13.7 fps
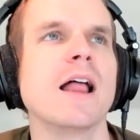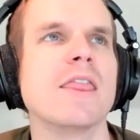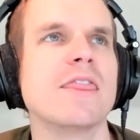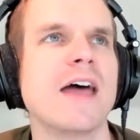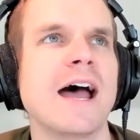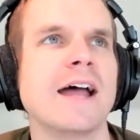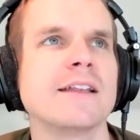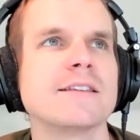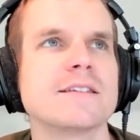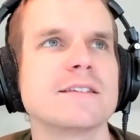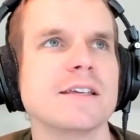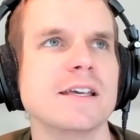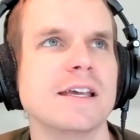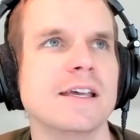that
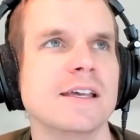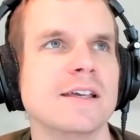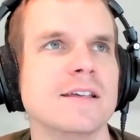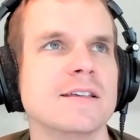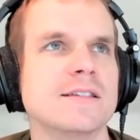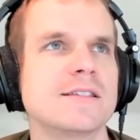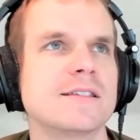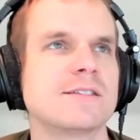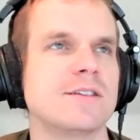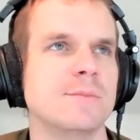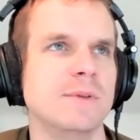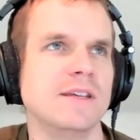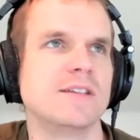is to be